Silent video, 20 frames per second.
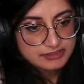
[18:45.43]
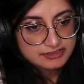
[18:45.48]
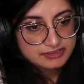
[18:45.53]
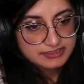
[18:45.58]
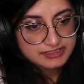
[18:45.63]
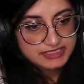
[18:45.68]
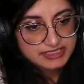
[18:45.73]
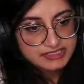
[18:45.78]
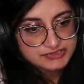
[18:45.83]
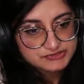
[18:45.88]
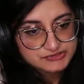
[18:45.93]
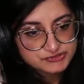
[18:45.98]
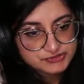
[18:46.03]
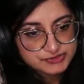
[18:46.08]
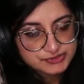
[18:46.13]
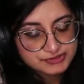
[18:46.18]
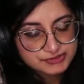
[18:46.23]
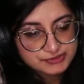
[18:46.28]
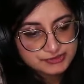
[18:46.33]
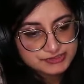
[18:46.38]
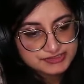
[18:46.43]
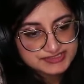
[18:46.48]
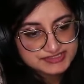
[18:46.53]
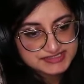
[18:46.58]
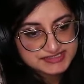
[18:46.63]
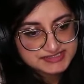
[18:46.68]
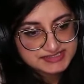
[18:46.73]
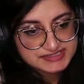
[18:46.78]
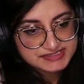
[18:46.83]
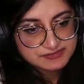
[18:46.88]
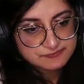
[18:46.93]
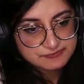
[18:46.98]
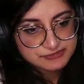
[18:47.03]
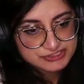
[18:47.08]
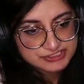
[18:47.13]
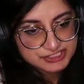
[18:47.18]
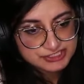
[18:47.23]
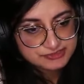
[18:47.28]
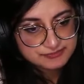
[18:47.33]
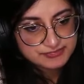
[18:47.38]
Casual Catharsis says, I
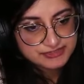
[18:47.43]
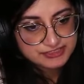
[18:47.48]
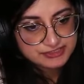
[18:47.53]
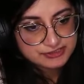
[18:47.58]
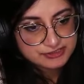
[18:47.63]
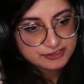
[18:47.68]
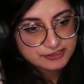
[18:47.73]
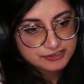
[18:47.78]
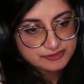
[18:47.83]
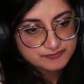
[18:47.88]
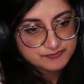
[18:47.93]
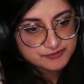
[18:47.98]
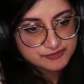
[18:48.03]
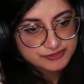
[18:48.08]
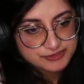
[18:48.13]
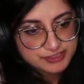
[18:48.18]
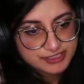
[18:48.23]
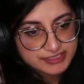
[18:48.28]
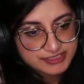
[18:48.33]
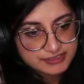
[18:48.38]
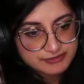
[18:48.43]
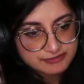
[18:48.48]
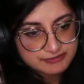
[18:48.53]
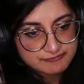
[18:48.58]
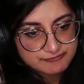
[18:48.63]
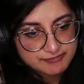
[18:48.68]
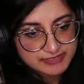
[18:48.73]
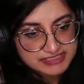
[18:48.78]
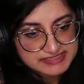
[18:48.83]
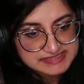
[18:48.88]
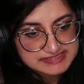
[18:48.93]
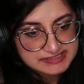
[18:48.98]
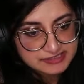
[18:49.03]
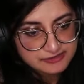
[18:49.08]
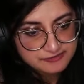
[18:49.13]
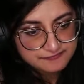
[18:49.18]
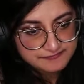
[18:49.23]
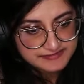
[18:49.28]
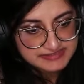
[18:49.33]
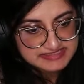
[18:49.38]
wish I could be the cardboard cutout of
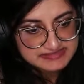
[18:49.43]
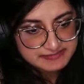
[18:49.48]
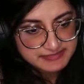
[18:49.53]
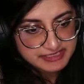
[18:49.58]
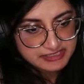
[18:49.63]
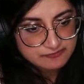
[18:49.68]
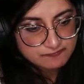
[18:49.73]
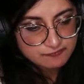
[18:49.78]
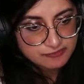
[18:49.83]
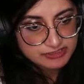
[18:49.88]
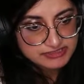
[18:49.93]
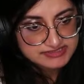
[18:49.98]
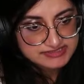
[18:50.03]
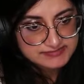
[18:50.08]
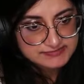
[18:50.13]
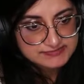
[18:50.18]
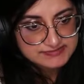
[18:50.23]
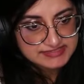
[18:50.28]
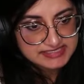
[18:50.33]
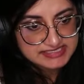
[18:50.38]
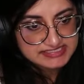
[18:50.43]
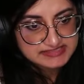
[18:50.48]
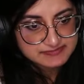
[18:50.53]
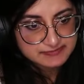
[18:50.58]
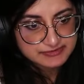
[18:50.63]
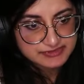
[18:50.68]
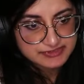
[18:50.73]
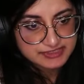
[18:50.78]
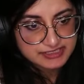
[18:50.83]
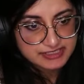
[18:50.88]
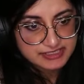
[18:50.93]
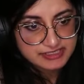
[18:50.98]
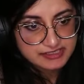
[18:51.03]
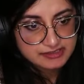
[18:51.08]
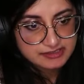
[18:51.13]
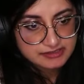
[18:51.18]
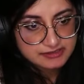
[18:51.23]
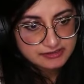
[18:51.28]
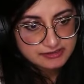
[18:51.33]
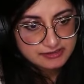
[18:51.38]
myself this man wants so desperately.
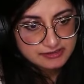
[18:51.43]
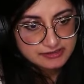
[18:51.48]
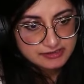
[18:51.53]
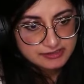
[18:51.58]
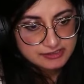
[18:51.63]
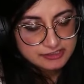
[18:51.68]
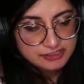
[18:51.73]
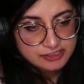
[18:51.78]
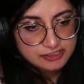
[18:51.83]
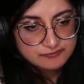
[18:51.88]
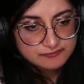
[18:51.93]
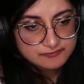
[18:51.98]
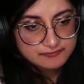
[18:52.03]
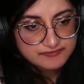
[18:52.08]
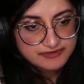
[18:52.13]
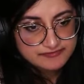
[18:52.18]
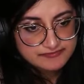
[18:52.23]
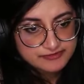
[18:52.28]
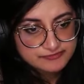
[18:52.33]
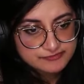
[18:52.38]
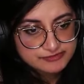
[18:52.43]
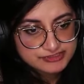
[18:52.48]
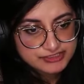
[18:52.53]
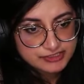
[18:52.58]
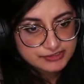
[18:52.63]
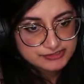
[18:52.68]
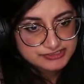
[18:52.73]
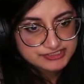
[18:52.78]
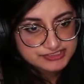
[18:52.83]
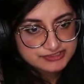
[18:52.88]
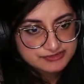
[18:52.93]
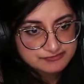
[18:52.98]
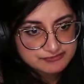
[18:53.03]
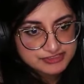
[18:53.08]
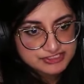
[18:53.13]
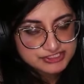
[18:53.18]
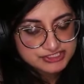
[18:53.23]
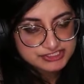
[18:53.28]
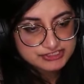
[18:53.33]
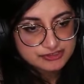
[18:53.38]
Over $500 in
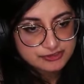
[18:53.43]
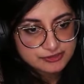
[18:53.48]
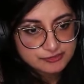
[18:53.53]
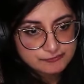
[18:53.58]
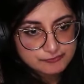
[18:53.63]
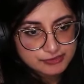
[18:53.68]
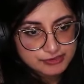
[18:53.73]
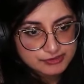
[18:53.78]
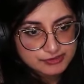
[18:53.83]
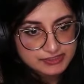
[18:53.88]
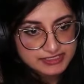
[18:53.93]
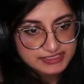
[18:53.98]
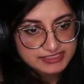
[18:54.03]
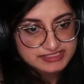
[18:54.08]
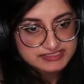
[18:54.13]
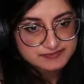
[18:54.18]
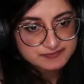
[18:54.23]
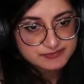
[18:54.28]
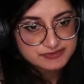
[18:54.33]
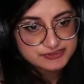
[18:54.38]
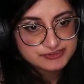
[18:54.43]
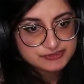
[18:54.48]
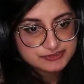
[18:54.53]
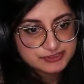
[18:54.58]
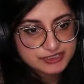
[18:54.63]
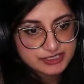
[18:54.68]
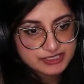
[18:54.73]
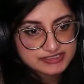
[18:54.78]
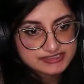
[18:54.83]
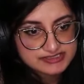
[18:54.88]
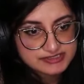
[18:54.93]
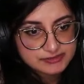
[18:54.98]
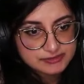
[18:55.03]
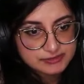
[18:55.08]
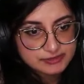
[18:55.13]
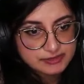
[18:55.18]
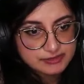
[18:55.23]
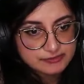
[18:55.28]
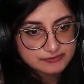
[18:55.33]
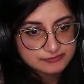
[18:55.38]
commissioned artwork, like his printer costs
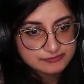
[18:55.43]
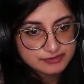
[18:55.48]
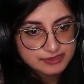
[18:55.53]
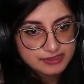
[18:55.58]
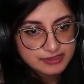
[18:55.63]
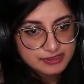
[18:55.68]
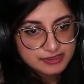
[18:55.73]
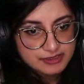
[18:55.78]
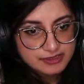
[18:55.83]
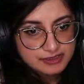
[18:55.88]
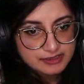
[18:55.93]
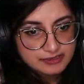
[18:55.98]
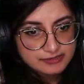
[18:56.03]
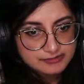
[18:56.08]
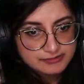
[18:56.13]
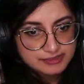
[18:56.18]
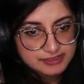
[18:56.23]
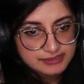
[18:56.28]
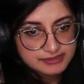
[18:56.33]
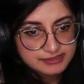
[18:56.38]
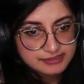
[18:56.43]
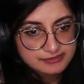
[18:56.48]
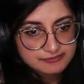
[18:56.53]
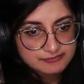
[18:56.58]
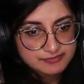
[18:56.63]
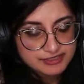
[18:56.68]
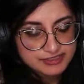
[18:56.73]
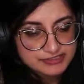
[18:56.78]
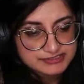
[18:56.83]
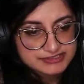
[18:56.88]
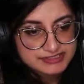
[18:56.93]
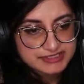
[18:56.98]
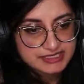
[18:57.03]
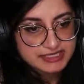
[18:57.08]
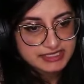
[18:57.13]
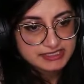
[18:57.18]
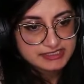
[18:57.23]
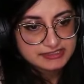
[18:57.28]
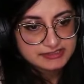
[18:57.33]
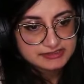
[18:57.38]
alone, are nothing compared to
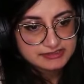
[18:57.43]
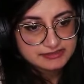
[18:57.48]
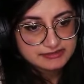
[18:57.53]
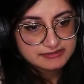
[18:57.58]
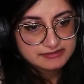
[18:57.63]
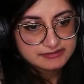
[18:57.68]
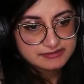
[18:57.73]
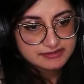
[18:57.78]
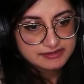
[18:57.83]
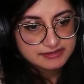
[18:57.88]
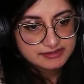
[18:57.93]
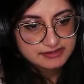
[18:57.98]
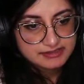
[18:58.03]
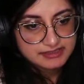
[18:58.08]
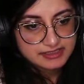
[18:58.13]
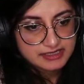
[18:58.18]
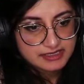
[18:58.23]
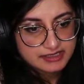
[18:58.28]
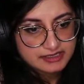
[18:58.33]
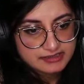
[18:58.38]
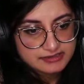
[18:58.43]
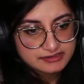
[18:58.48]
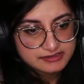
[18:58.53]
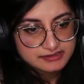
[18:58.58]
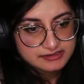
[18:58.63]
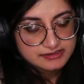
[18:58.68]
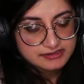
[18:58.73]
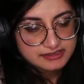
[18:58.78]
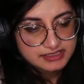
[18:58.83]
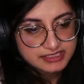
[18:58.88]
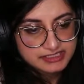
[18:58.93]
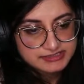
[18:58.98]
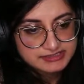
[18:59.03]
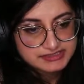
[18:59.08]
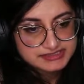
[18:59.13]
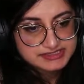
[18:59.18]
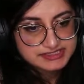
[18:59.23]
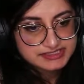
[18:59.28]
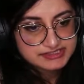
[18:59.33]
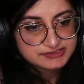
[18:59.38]
that. Yeah. Hi,
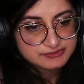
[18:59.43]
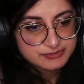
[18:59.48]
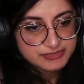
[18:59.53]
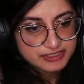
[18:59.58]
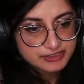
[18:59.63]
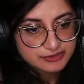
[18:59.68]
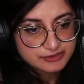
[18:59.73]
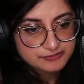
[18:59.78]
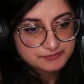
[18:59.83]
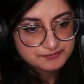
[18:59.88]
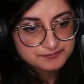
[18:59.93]
Nintendo Mail.